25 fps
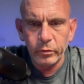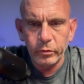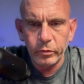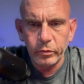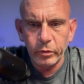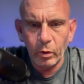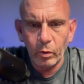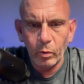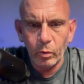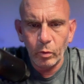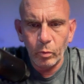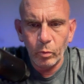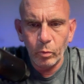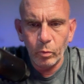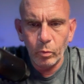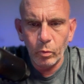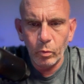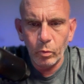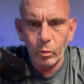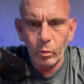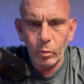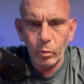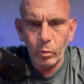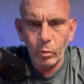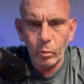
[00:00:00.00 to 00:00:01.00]
So
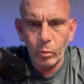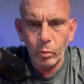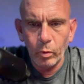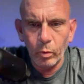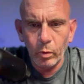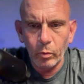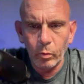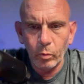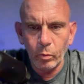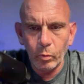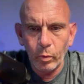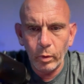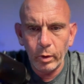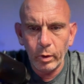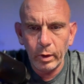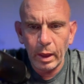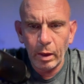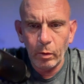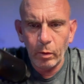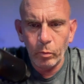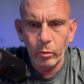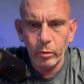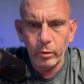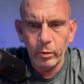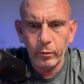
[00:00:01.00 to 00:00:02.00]
what
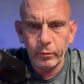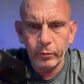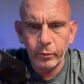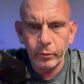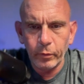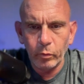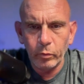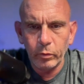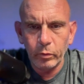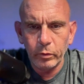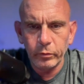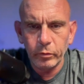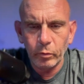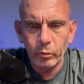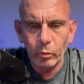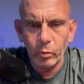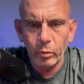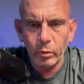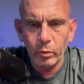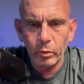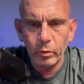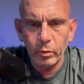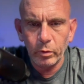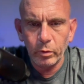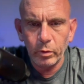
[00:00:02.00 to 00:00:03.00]
I want to focus
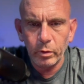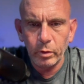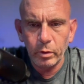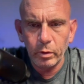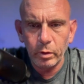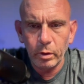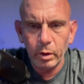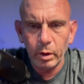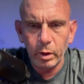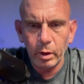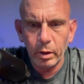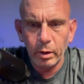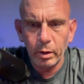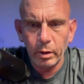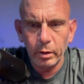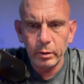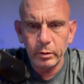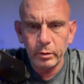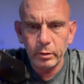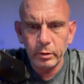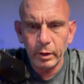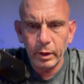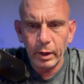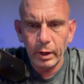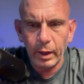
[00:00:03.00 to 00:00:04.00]
on
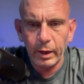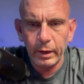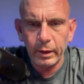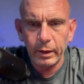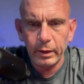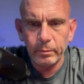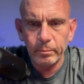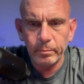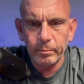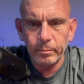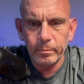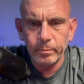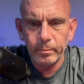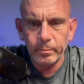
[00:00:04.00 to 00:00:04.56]
tonight